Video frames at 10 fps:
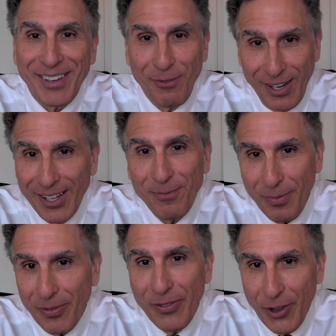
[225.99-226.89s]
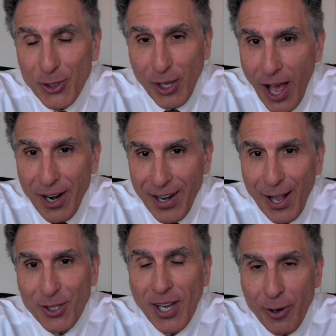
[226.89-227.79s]
Well, there's a lot of
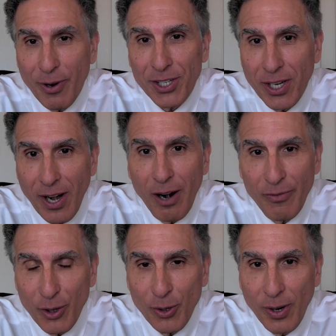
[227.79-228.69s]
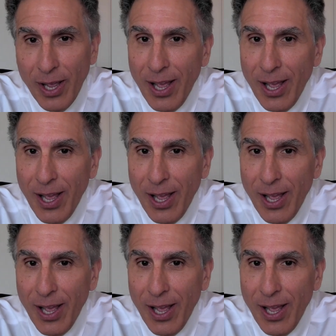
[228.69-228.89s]
downside risk in our view.